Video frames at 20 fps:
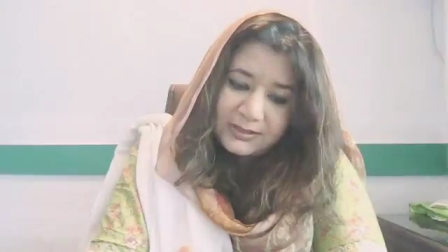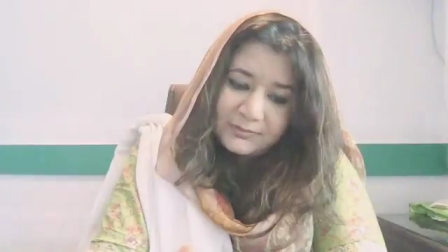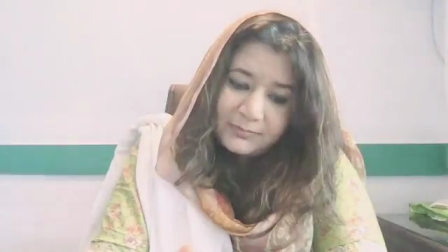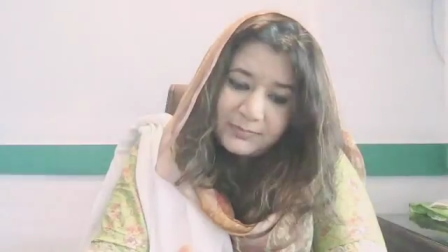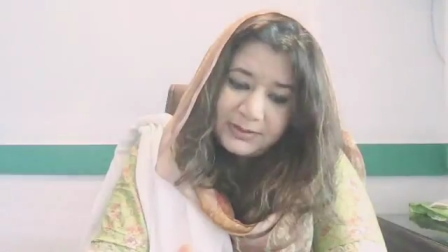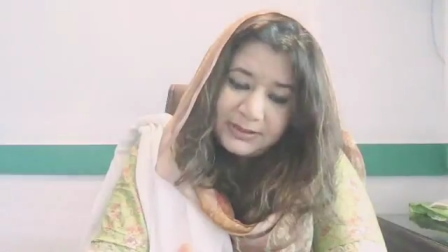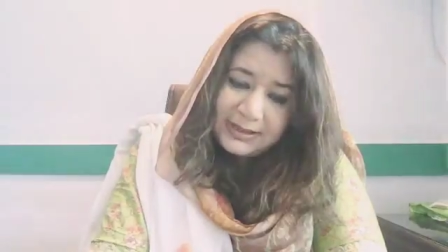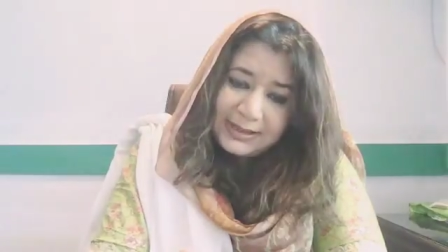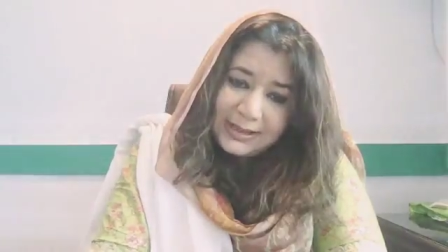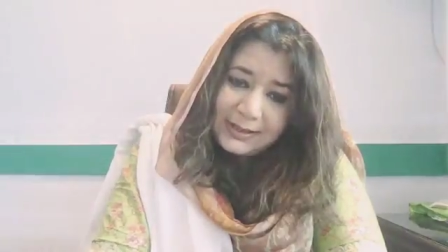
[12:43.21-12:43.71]
have
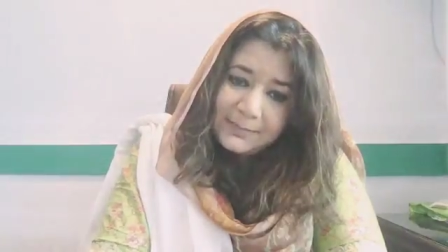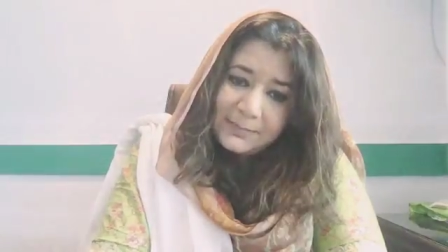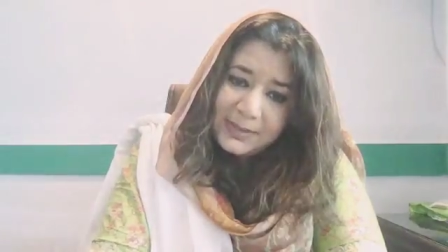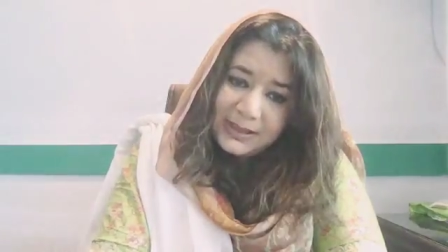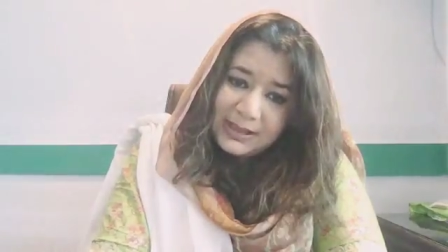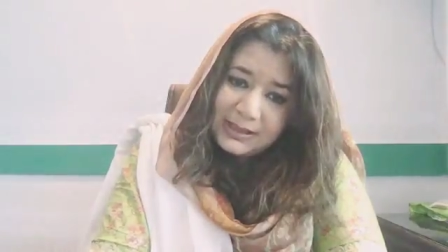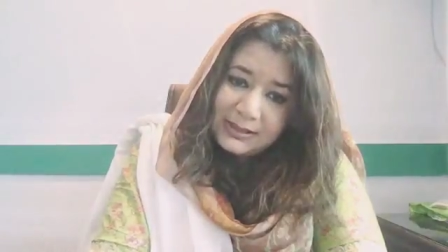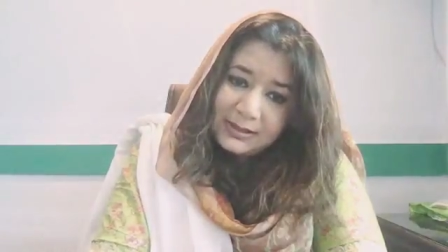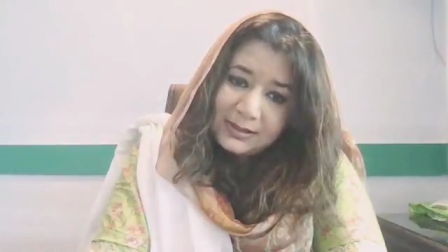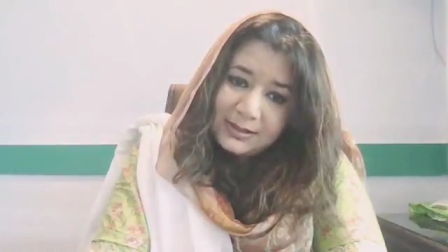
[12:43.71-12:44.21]
been
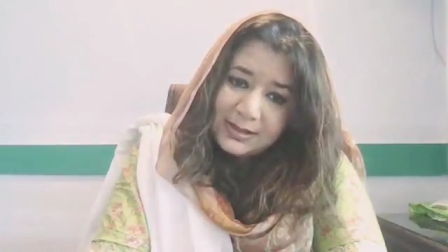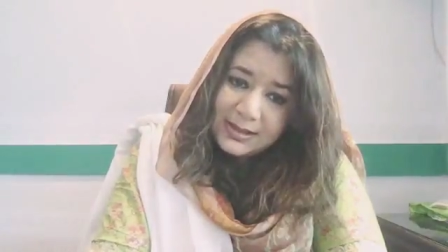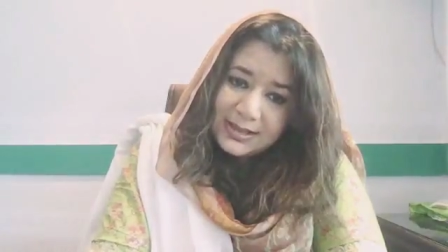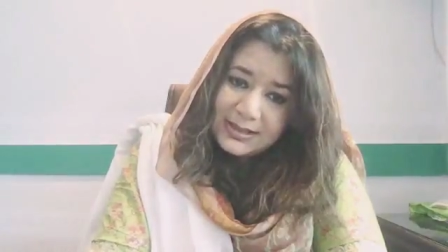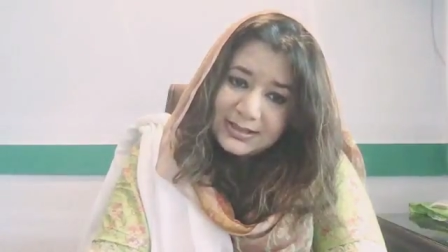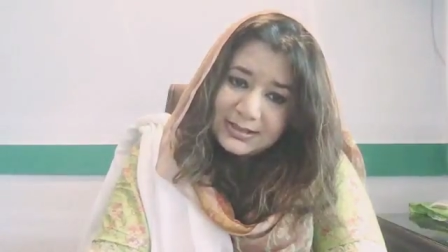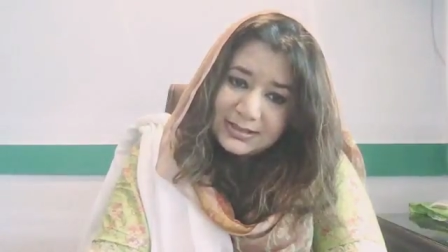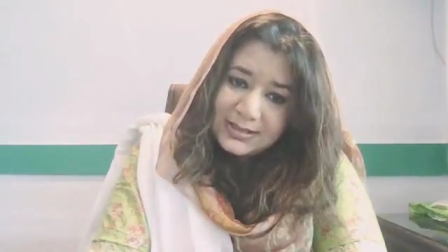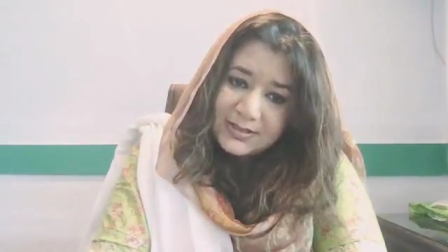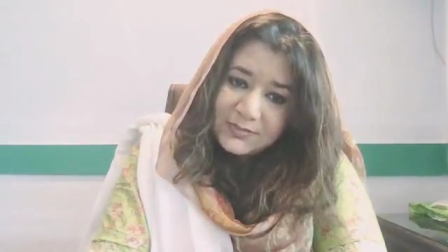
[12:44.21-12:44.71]
campaigning
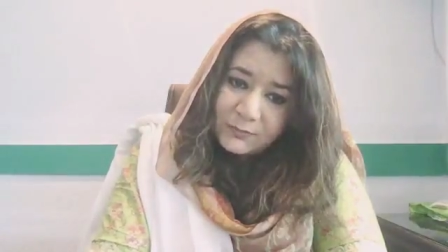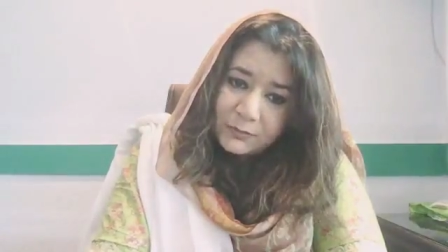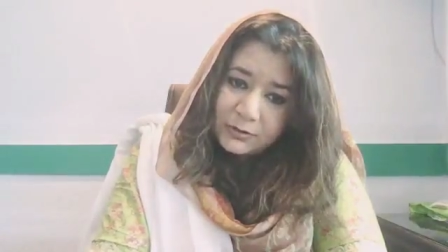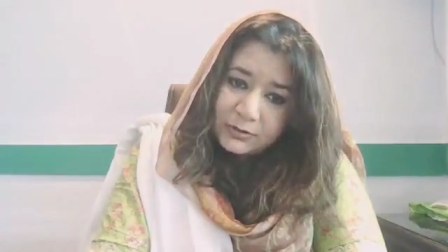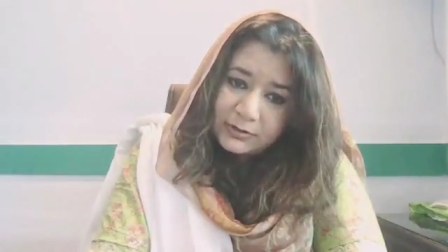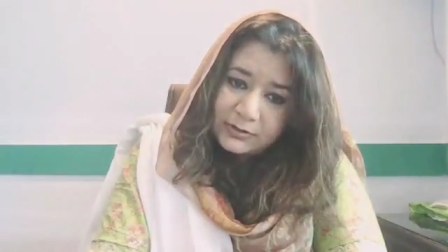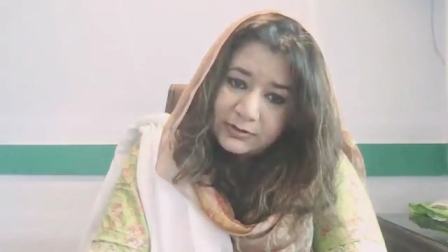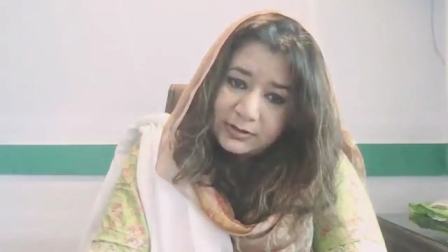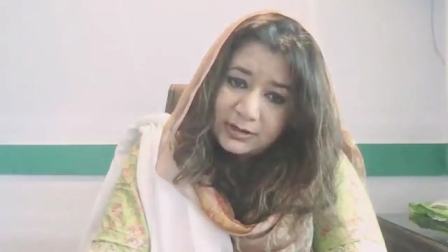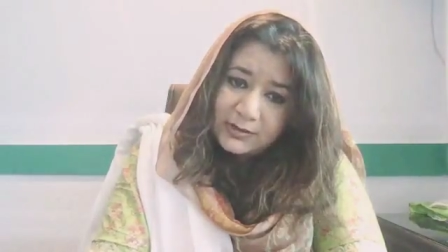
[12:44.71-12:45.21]
against these
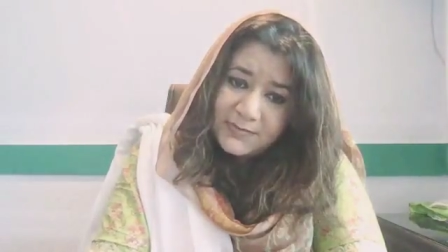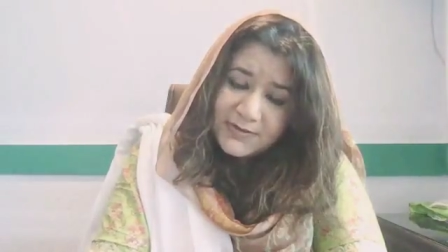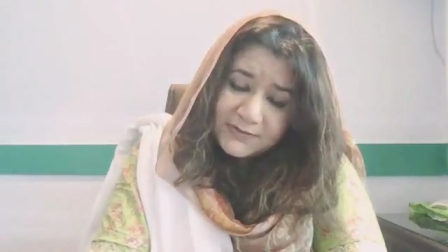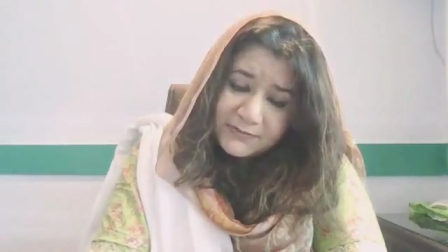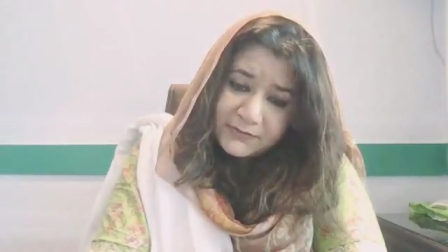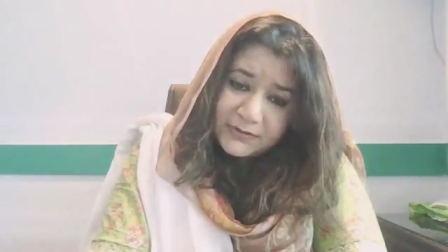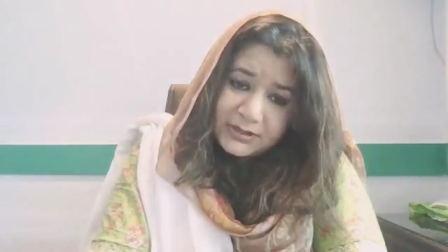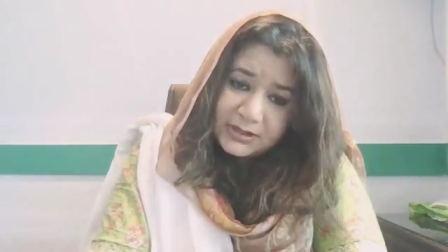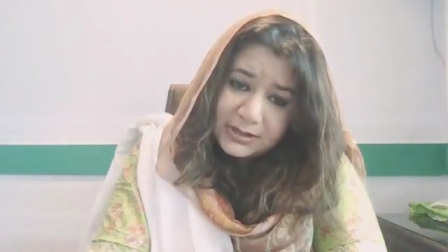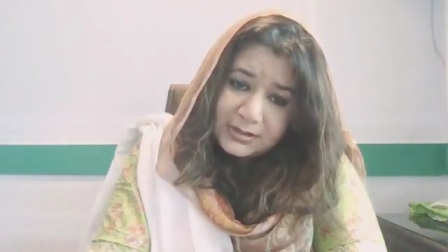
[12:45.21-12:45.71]
war crimes
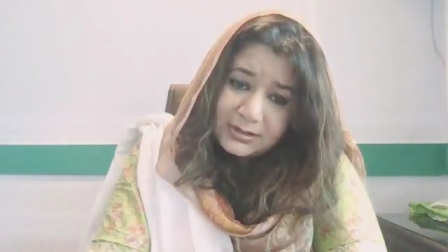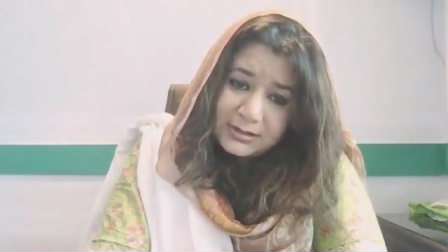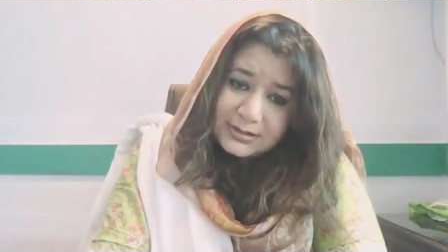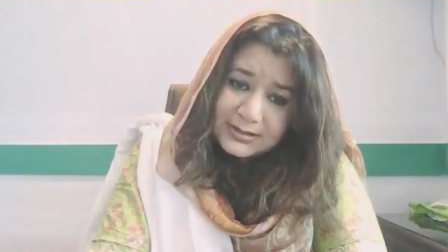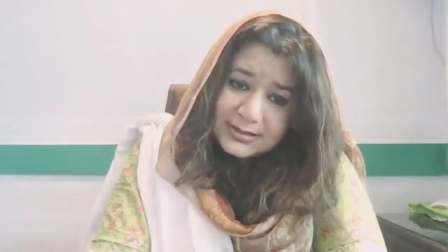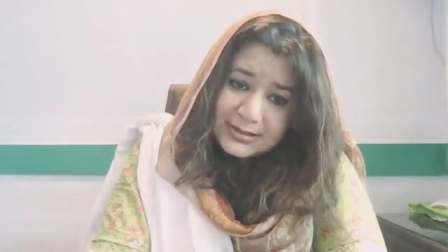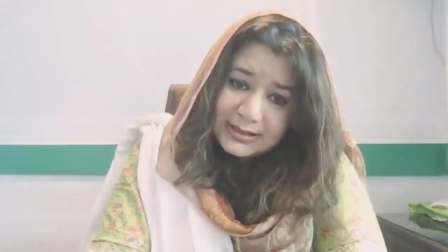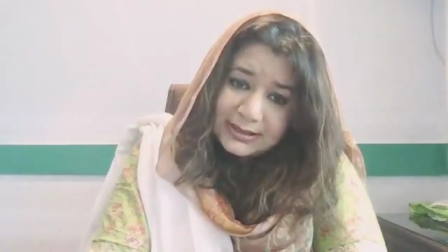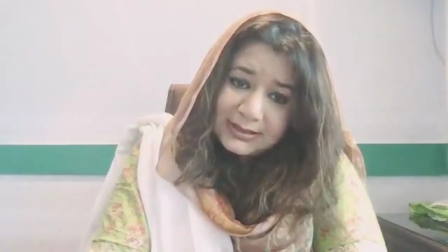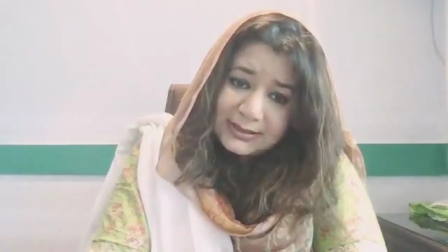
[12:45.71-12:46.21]
for
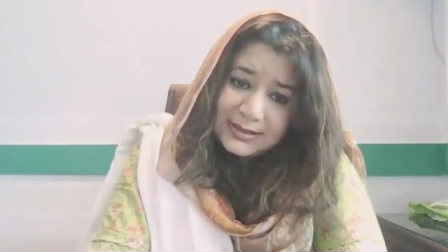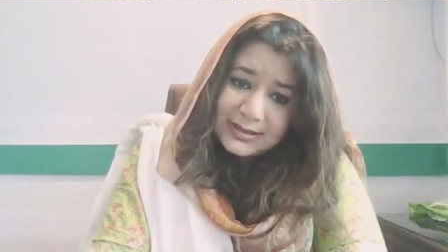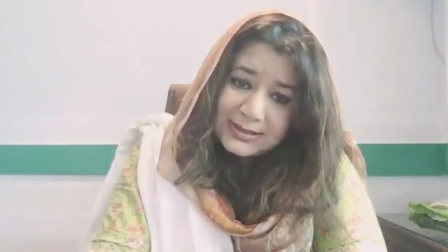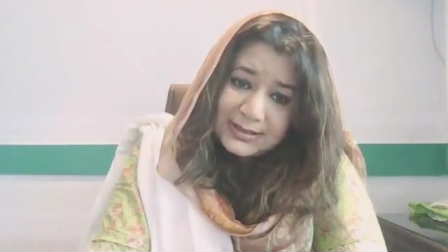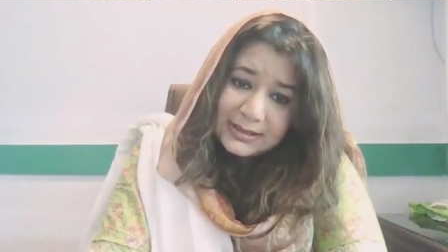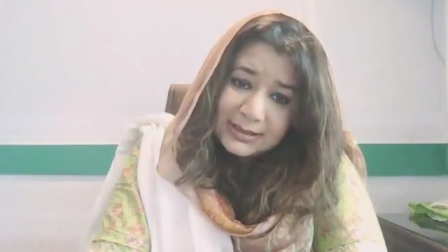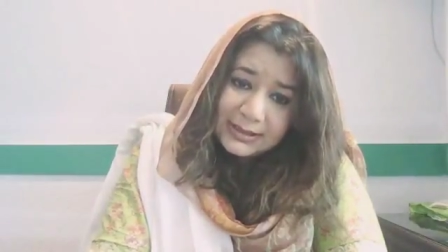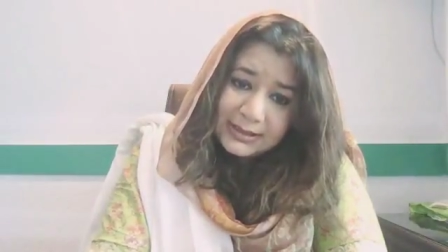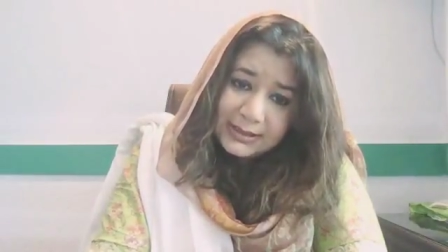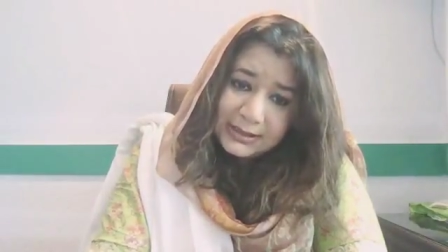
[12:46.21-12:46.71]
years and these